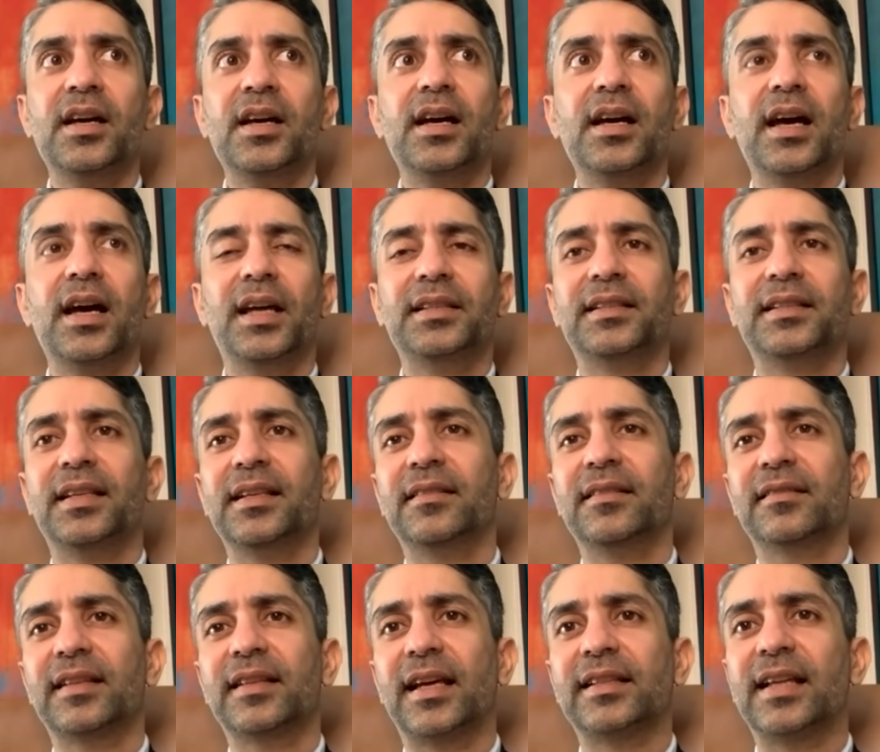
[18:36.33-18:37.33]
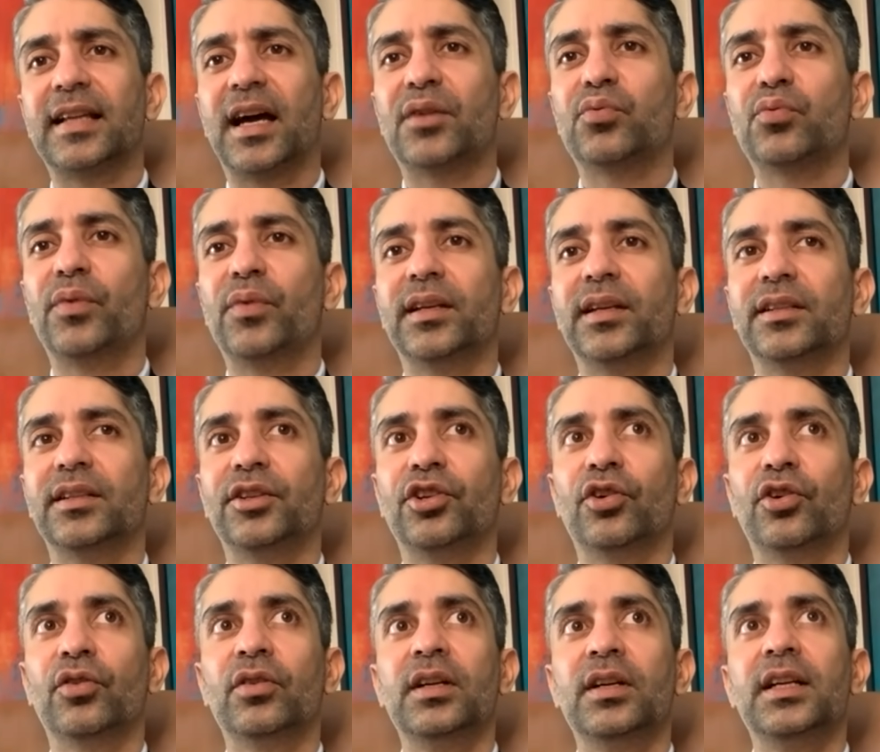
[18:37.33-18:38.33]
and things like that, when you
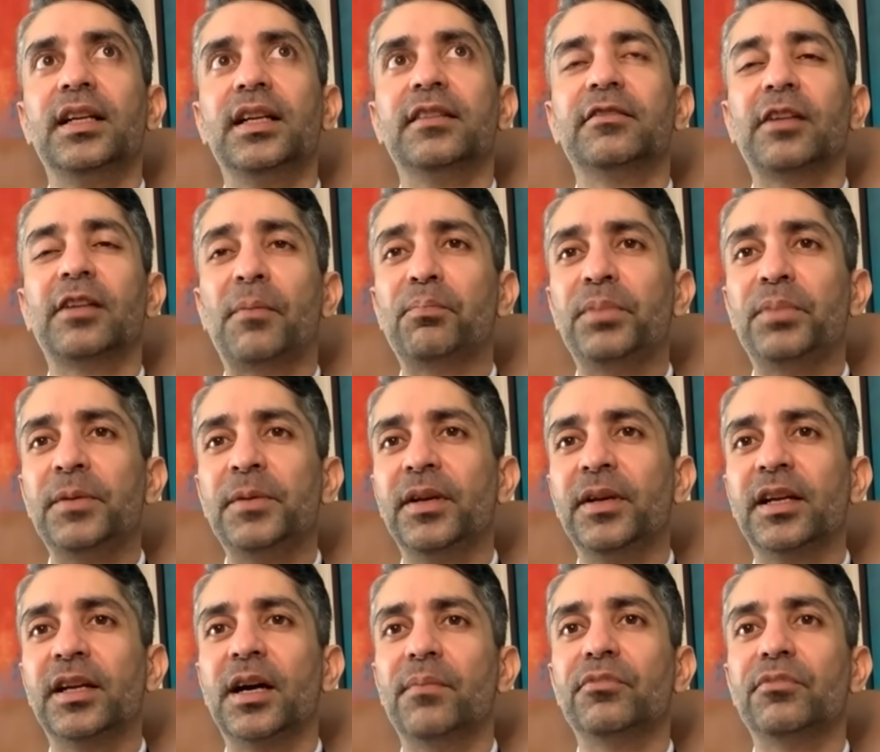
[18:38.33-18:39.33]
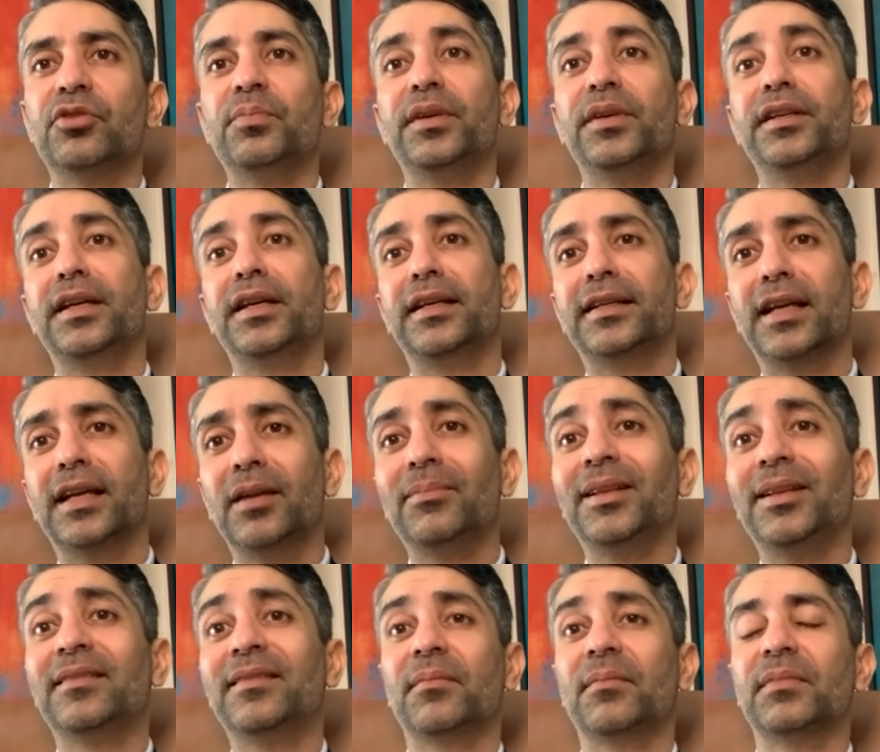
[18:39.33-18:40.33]
know some people come to me and tell
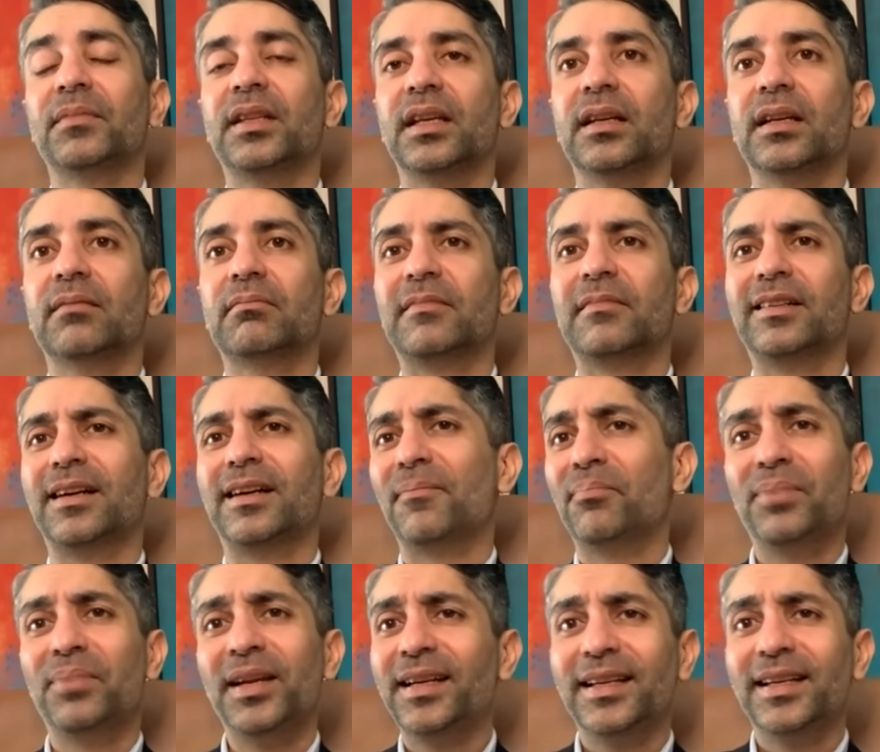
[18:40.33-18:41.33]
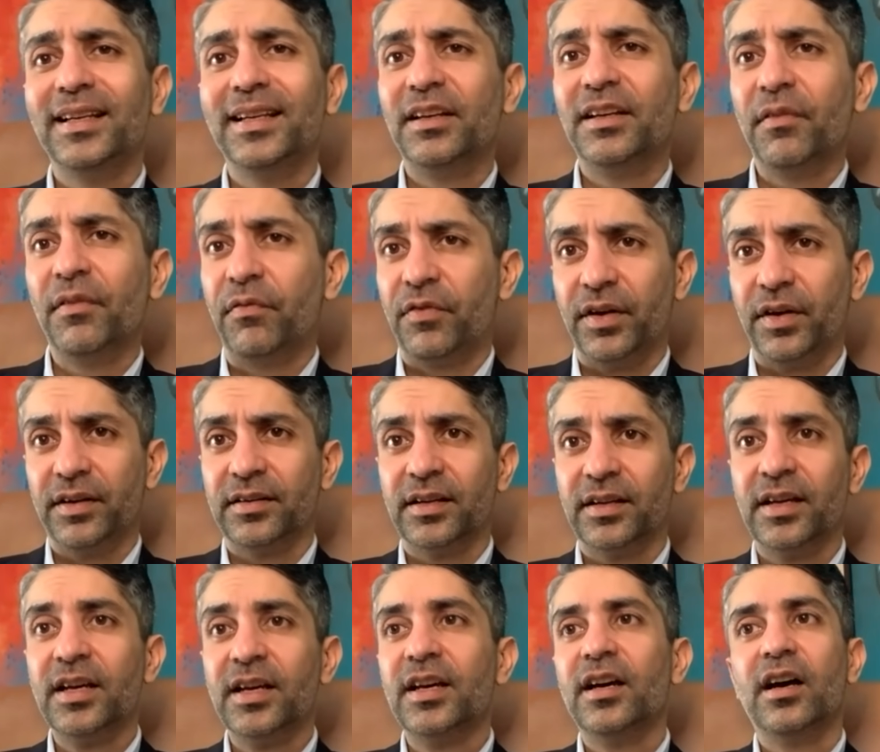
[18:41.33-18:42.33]
me something completely different
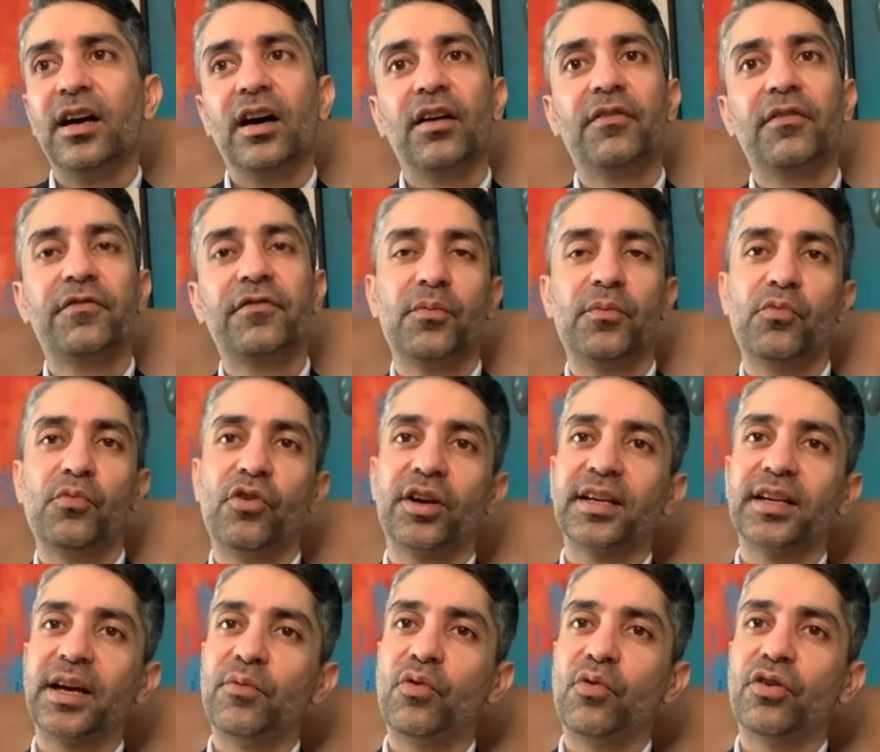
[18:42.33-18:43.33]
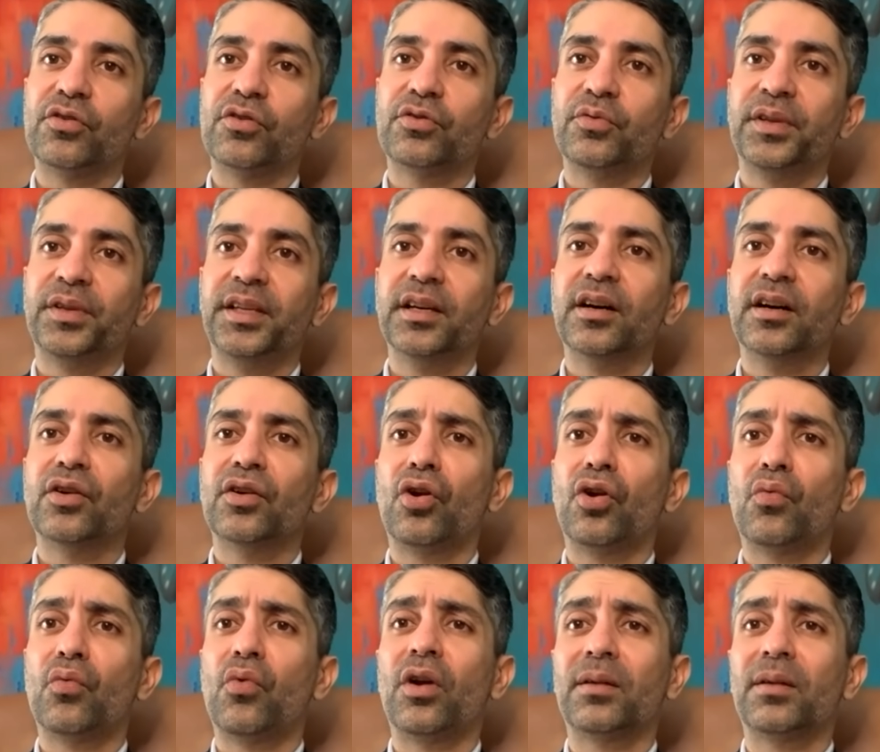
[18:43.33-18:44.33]
uh, from what I want to hear
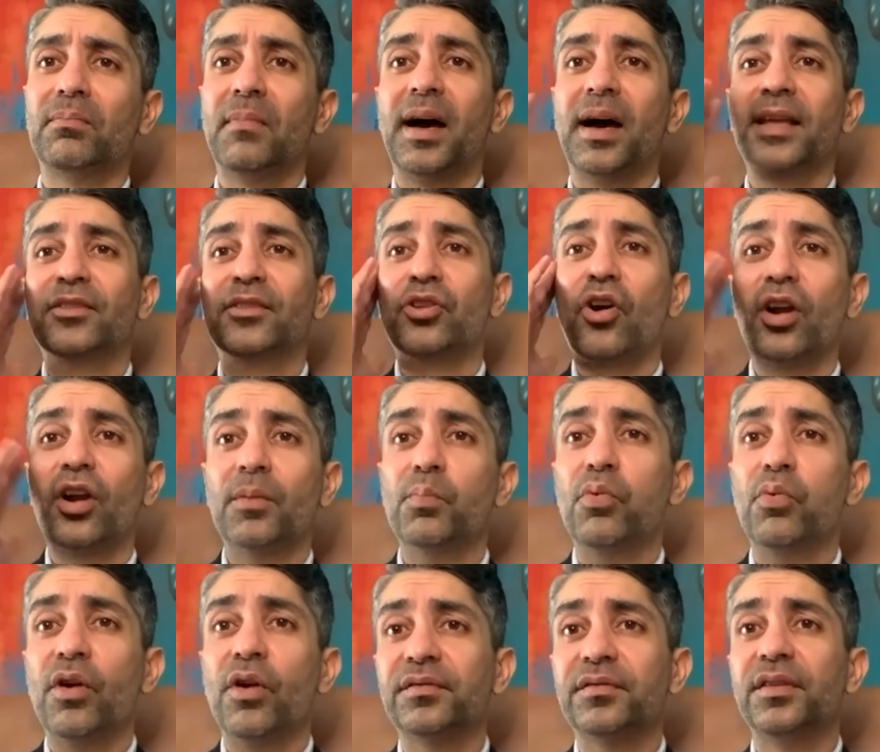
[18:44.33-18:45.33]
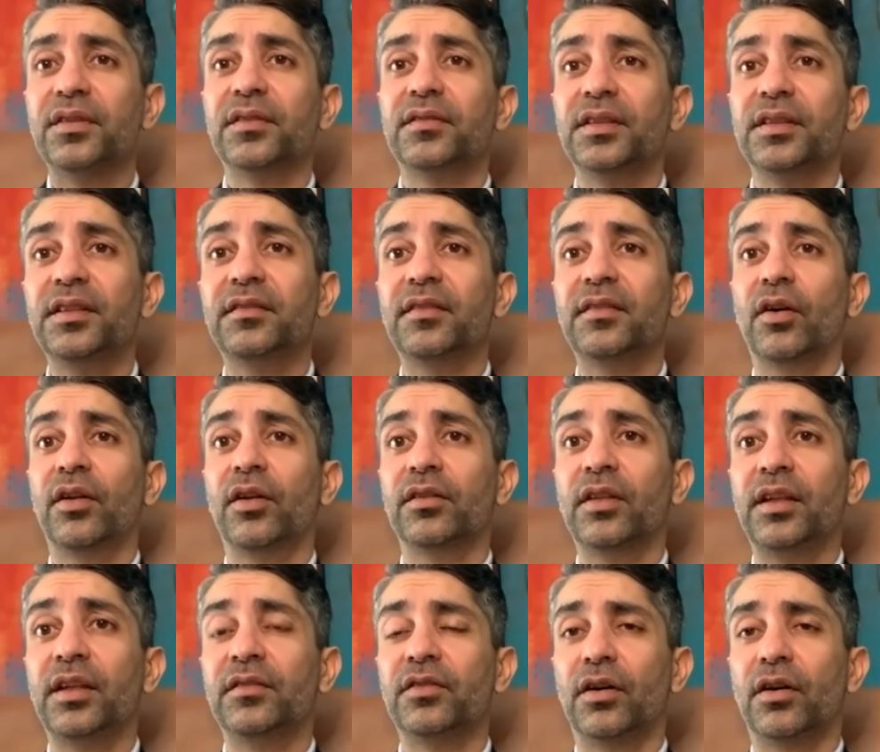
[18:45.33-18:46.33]
or what my thought process is, uh,
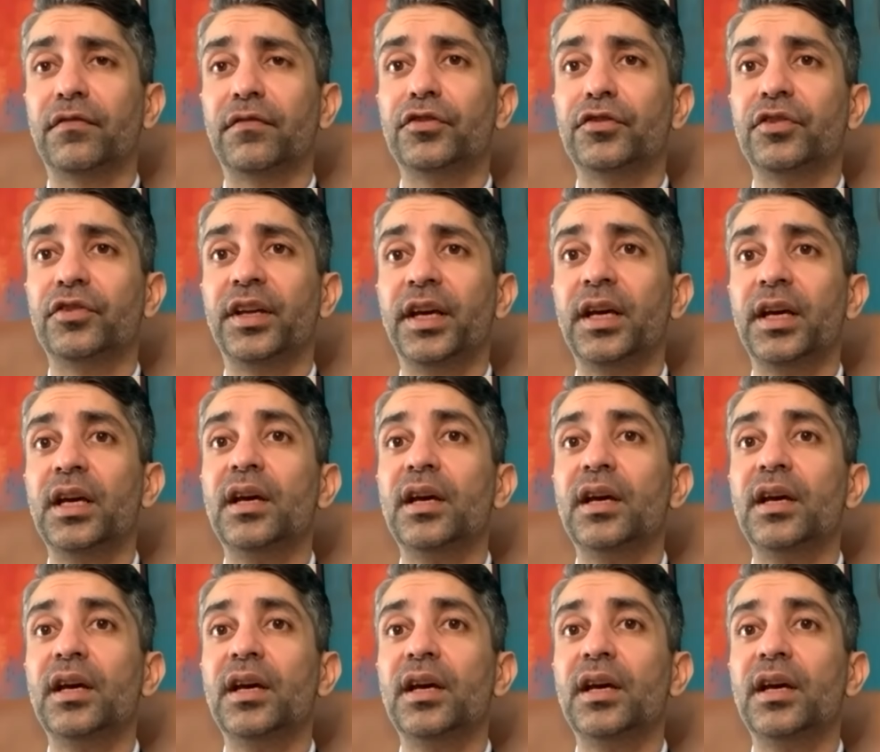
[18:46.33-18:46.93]
is of today.